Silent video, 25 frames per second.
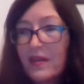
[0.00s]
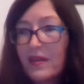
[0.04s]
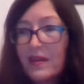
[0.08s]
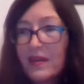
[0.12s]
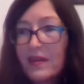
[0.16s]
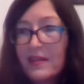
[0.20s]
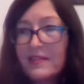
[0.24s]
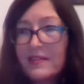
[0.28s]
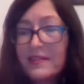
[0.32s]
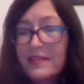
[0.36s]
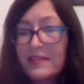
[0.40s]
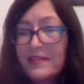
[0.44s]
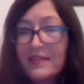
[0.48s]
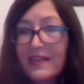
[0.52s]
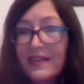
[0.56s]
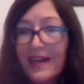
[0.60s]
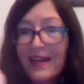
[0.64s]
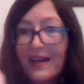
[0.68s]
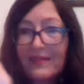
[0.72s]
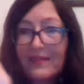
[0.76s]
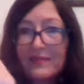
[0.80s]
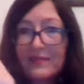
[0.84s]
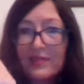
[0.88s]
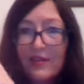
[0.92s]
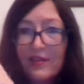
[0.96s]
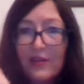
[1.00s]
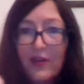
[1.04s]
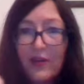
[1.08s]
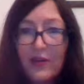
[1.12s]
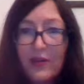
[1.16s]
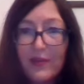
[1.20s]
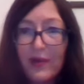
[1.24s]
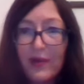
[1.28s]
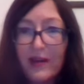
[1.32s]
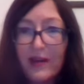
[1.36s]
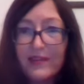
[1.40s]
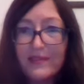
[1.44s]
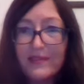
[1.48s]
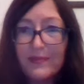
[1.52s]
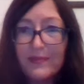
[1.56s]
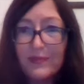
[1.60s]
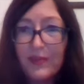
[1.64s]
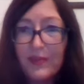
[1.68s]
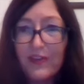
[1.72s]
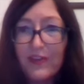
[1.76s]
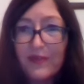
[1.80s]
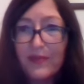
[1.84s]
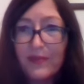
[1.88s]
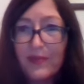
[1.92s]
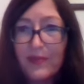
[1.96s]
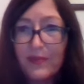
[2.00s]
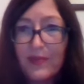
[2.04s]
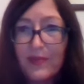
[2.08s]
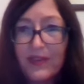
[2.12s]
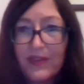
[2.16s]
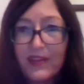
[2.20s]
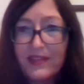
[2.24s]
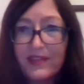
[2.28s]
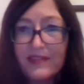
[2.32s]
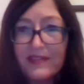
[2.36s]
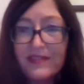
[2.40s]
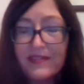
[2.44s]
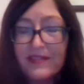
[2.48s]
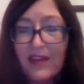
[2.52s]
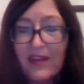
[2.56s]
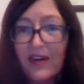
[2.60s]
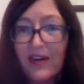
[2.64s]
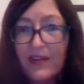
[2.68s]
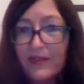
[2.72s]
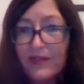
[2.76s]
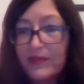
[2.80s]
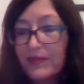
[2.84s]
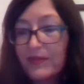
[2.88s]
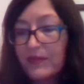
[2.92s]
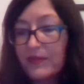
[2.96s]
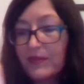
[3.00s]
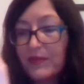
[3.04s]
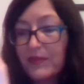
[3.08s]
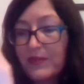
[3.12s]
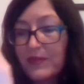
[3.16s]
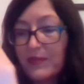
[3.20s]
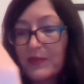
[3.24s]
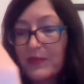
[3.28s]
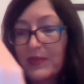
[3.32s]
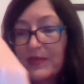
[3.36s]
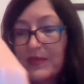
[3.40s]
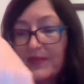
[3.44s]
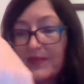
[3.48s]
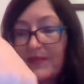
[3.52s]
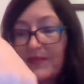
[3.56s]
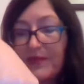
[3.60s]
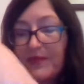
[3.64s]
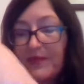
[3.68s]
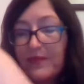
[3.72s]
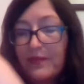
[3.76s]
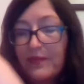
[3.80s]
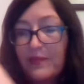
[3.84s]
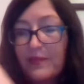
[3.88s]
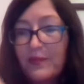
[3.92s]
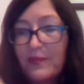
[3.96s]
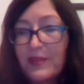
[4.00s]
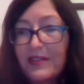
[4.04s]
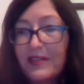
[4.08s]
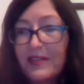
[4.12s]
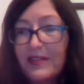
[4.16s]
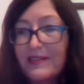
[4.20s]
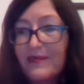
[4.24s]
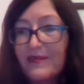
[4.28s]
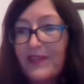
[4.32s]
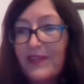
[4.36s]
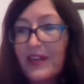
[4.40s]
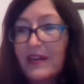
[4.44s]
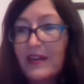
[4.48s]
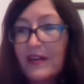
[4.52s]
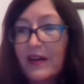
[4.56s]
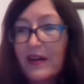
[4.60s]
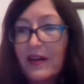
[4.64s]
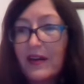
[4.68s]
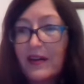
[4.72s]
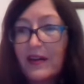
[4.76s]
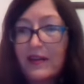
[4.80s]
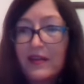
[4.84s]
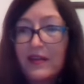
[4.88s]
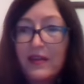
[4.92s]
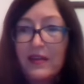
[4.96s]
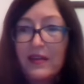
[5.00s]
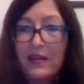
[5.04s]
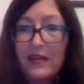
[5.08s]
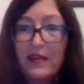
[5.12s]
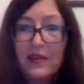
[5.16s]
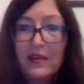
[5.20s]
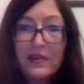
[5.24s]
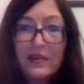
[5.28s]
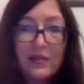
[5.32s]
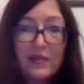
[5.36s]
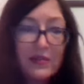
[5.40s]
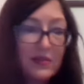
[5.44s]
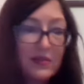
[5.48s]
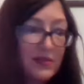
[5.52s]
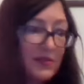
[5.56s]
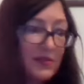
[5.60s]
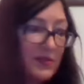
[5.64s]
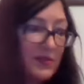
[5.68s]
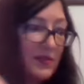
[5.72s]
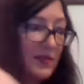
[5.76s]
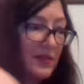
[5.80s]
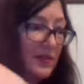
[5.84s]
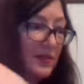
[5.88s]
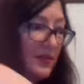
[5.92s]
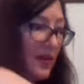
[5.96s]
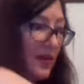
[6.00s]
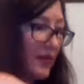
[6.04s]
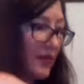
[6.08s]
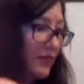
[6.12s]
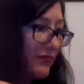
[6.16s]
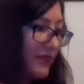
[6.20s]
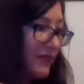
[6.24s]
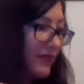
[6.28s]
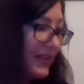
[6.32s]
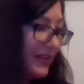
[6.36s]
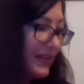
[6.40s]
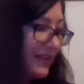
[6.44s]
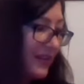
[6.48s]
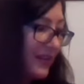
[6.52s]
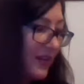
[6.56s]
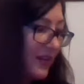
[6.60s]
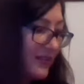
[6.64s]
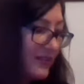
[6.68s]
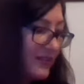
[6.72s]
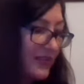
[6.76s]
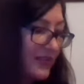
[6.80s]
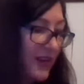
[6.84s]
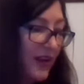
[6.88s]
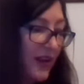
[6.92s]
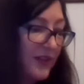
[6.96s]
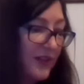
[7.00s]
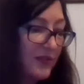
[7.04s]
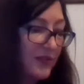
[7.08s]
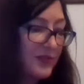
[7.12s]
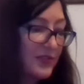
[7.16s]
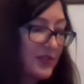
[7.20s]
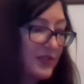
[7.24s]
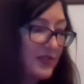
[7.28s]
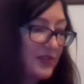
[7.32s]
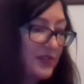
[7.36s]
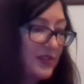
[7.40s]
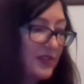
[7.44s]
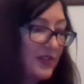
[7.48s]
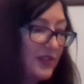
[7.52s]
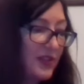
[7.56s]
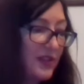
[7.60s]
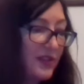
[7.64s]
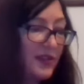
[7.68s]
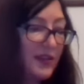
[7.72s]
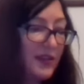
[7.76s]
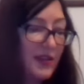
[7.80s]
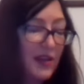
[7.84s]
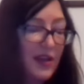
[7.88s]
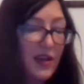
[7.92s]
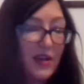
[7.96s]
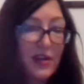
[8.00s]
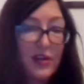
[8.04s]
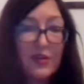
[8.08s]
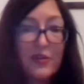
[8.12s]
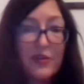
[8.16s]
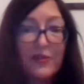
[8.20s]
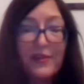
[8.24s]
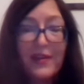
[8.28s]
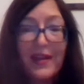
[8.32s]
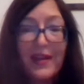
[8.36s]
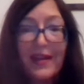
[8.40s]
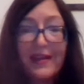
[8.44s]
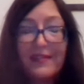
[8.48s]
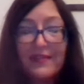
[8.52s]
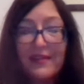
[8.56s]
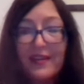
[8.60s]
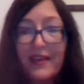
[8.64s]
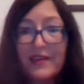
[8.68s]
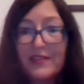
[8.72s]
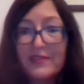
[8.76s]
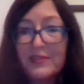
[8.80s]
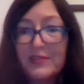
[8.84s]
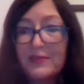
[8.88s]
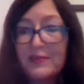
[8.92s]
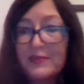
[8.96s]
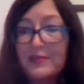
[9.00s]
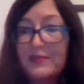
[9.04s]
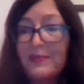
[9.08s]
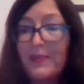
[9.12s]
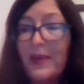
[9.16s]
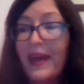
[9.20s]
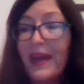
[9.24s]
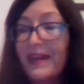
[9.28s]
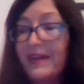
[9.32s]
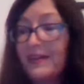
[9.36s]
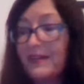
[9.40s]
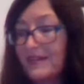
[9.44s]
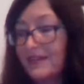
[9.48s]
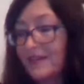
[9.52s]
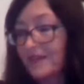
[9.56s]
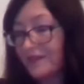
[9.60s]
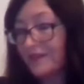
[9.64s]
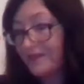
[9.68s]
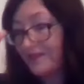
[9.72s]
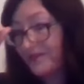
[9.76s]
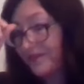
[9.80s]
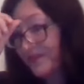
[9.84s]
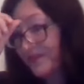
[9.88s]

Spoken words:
counterclockwise movement with his circle, with his finger, a really large circle, just to create the actual space.